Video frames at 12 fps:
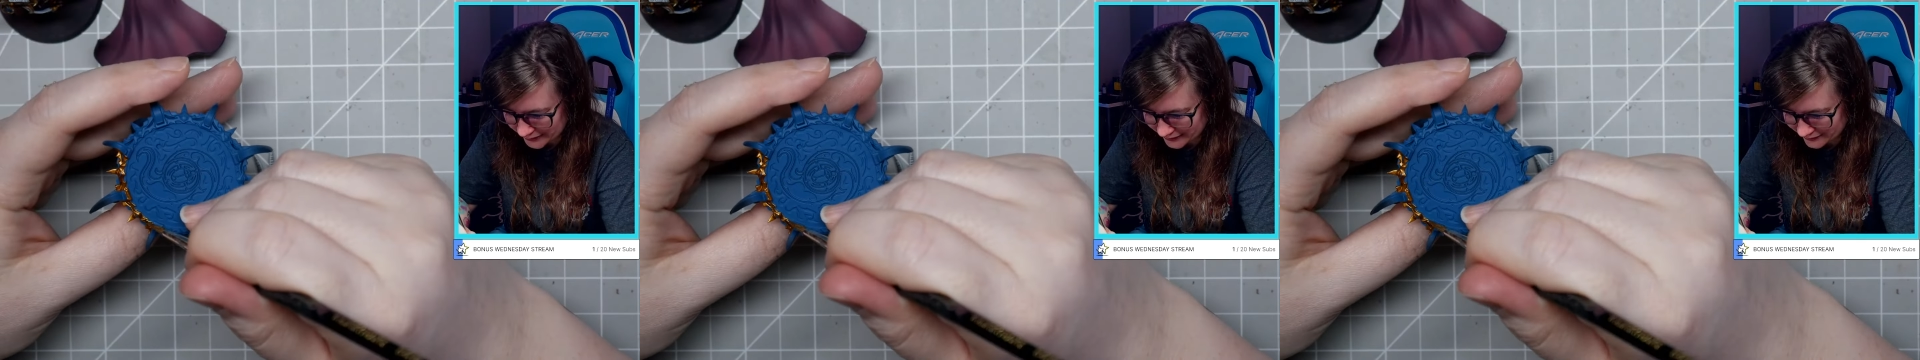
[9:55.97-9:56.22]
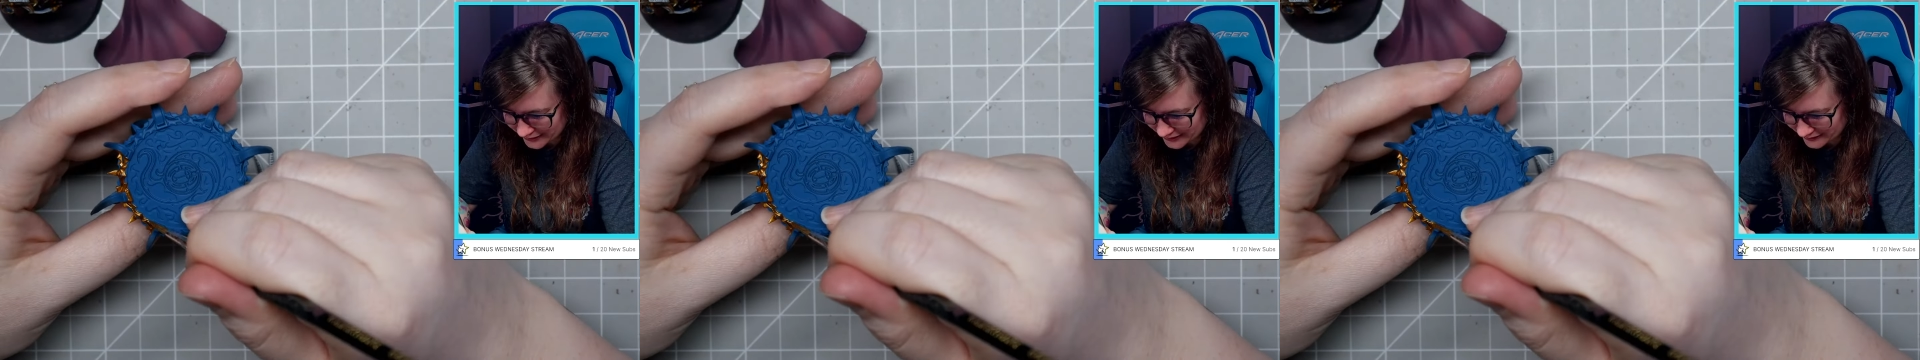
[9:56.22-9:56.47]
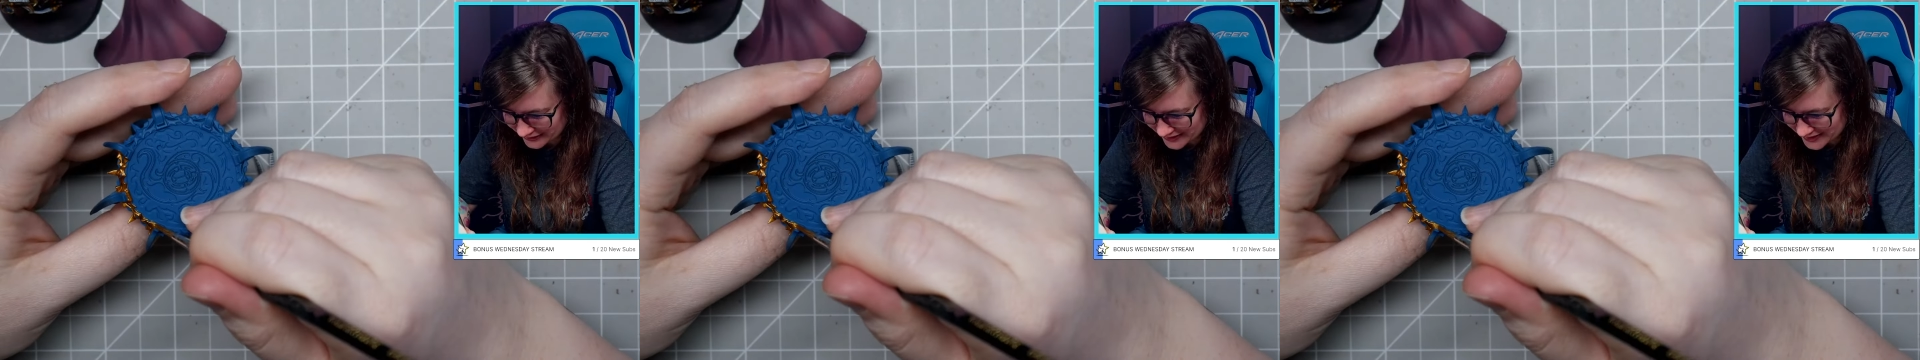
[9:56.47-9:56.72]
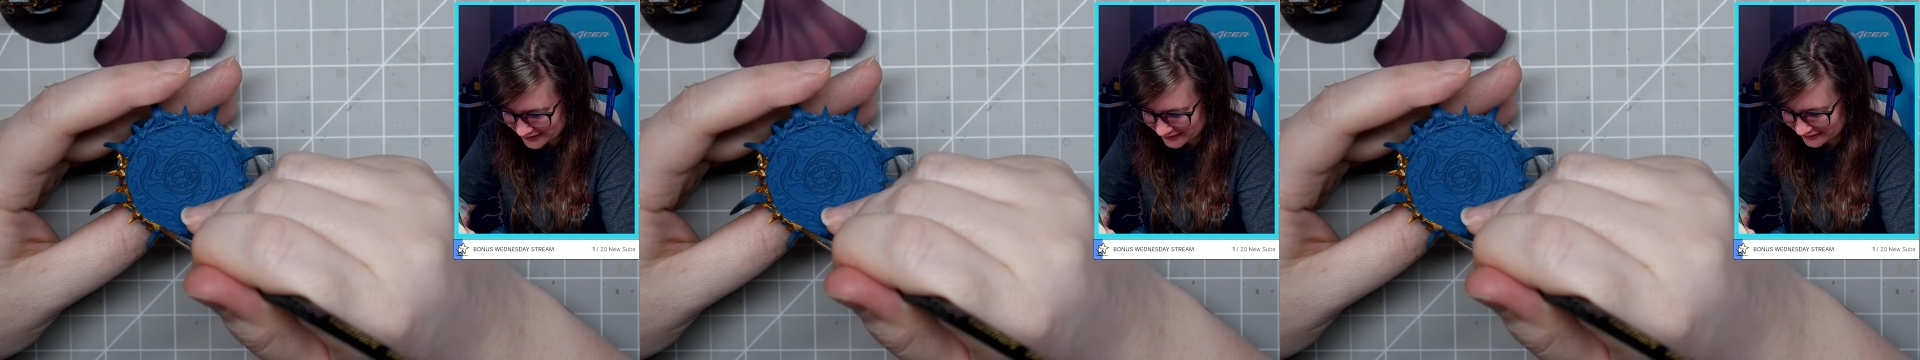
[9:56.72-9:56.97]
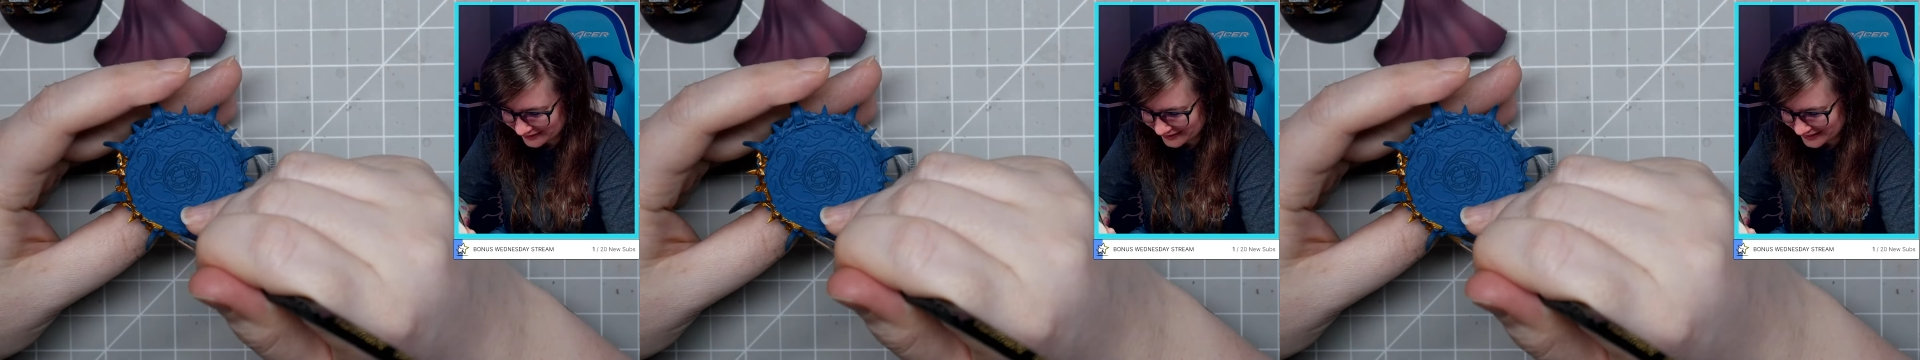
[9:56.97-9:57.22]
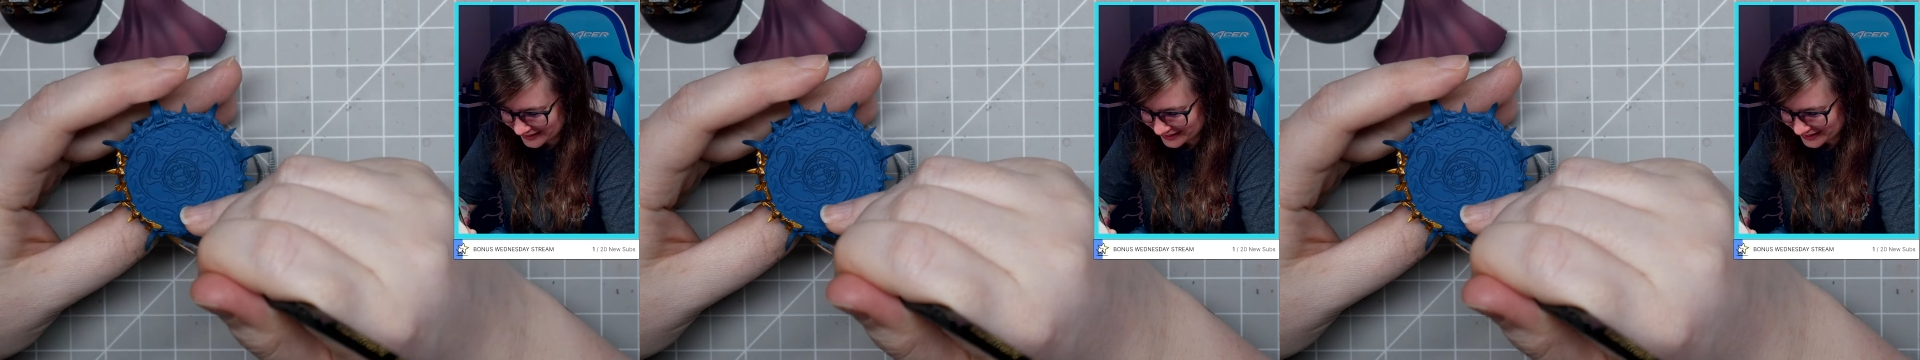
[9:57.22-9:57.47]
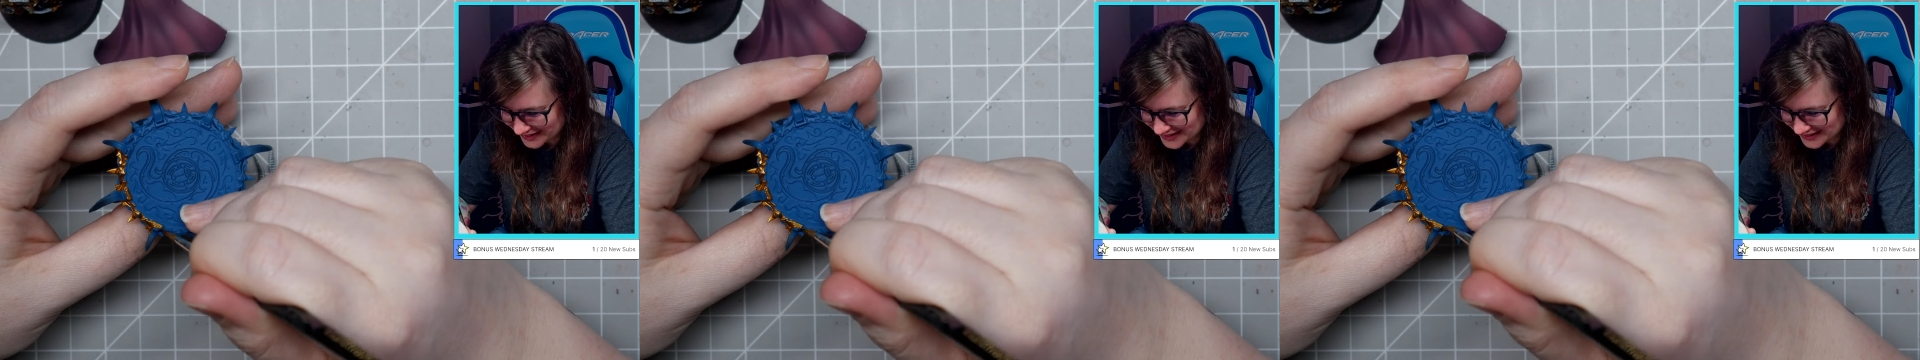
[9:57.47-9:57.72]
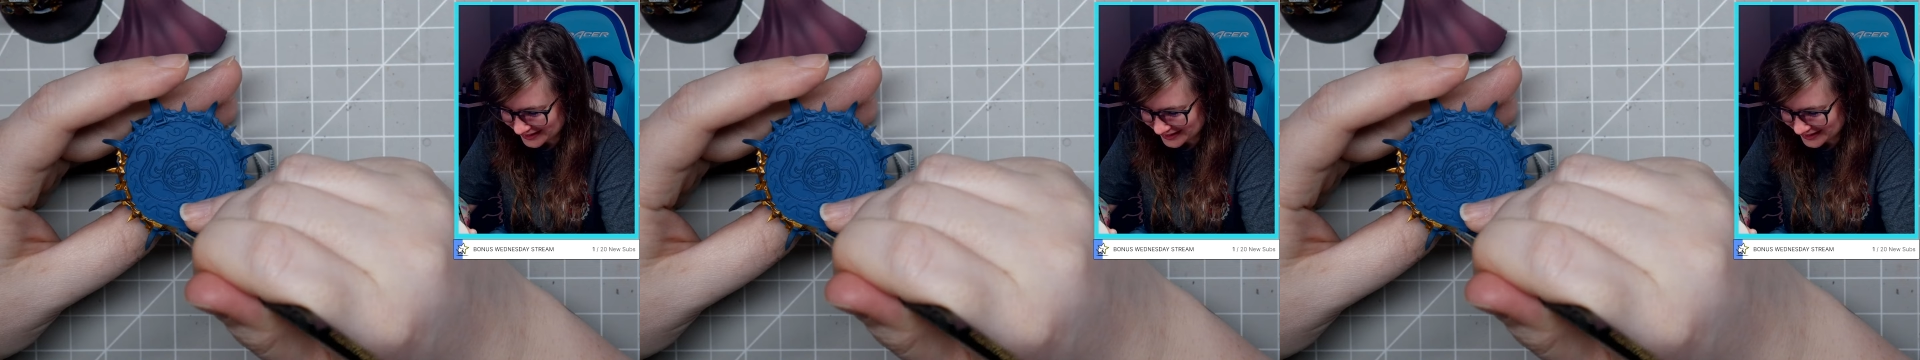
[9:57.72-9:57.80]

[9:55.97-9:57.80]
it for anyone, so I guess